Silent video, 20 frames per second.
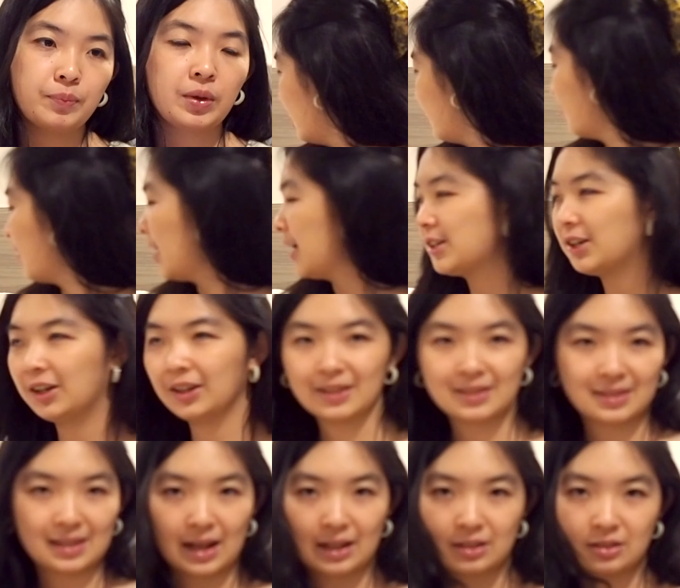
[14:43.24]
My dog
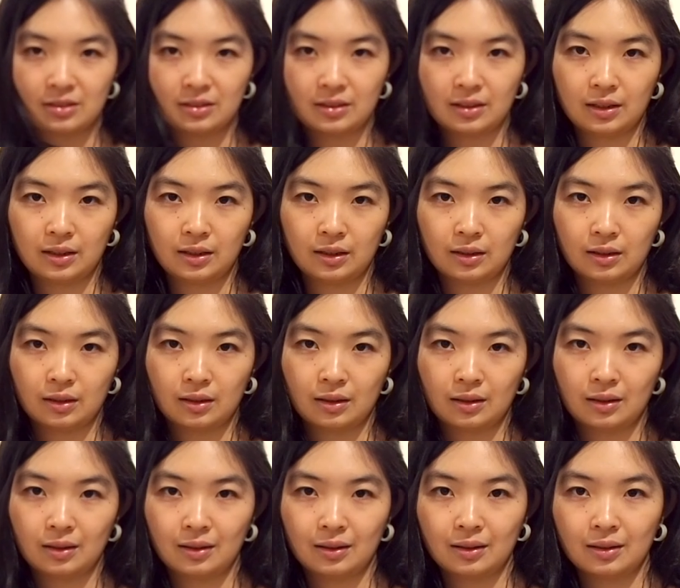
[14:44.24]
is actually
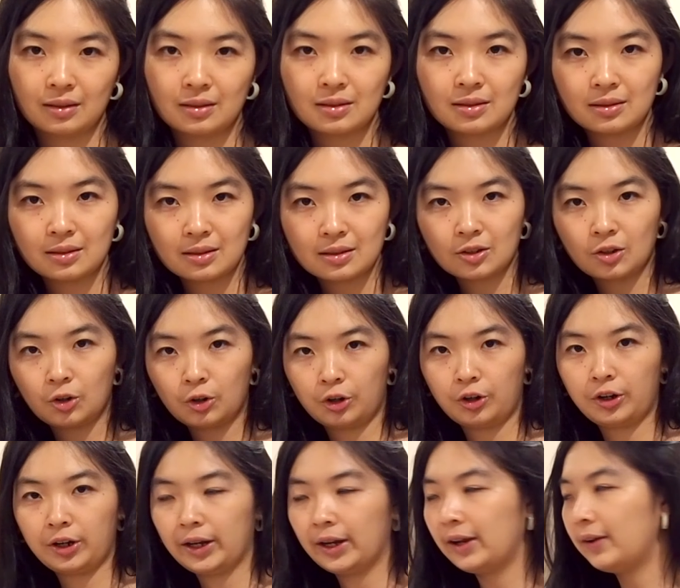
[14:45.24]
here. This is
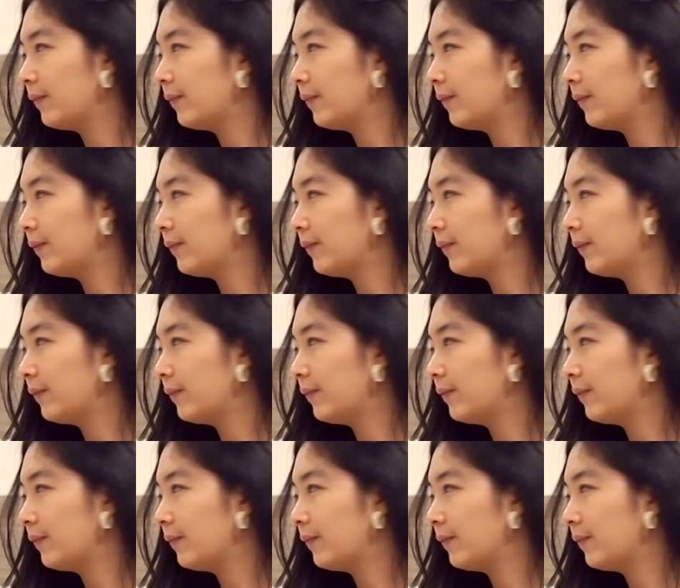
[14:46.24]
Corey.